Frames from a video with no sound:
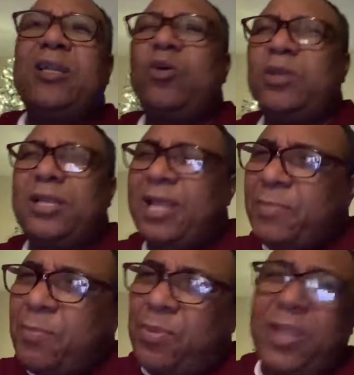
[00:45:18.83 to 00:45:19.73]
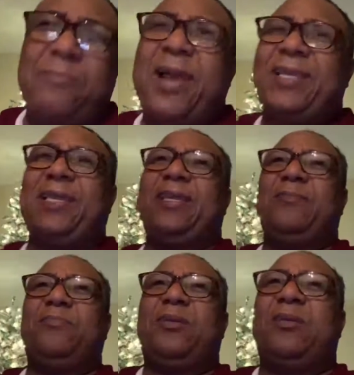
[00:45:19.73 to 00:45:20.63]
Let me bring it back again.
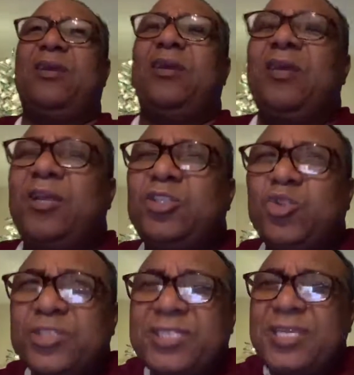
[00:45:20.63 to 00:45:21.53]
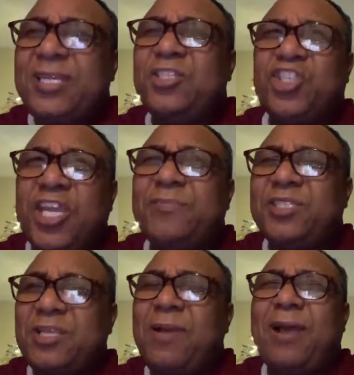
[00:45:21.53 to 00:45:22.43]
To see
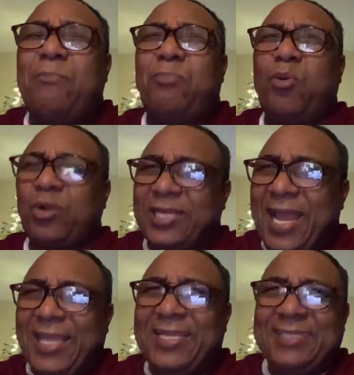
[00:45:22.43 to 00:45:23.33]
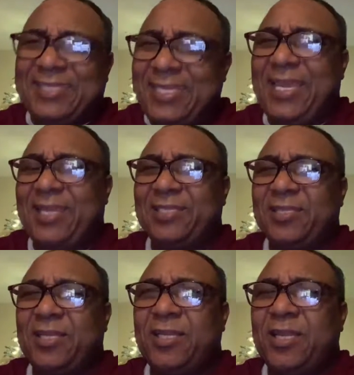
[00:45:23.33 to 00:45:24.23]
James Diba broke down in
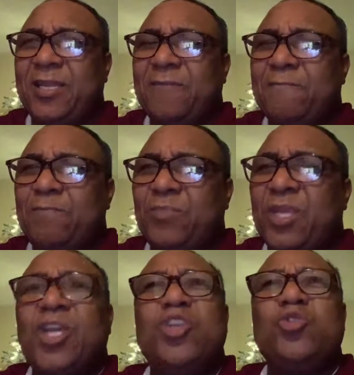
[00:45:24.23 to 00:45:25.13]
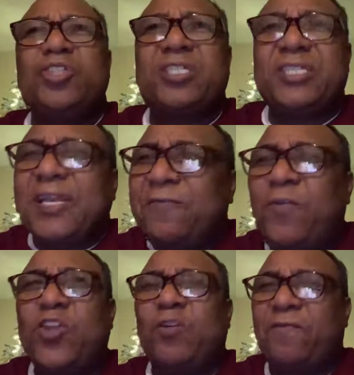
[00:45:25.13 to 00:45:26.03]
tears. You sent
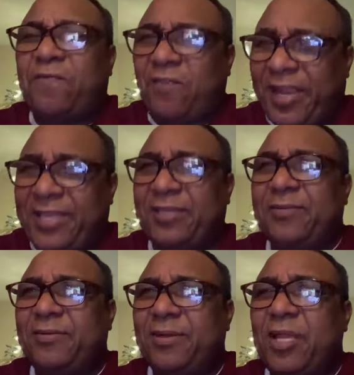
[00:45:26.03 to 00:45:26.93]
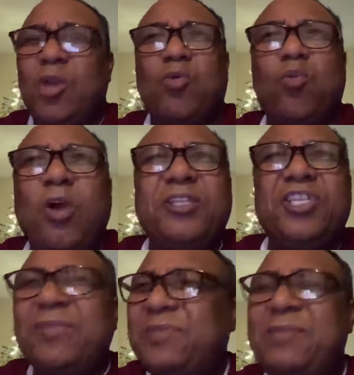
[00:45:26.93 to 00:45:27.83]
for your friend. What
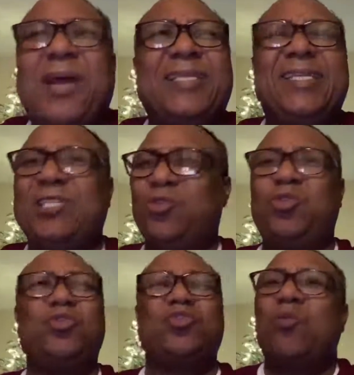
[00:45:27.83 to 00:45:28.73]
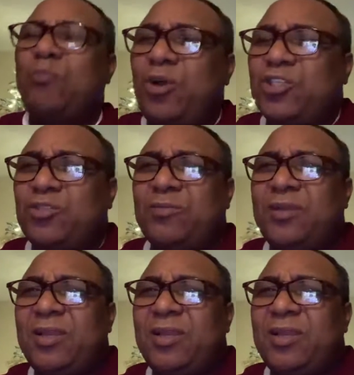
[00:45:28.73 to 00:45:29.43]
James Diba did to you so much.